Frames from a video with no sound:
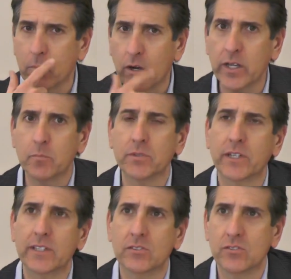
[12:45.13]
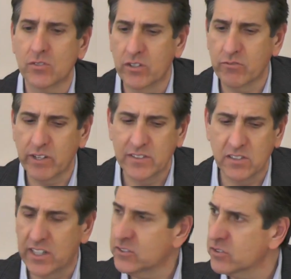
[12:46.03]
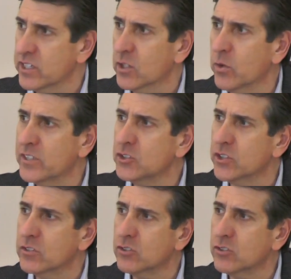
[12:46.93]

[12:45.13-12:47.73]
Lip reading: marketplace is sort of raises an interesting question.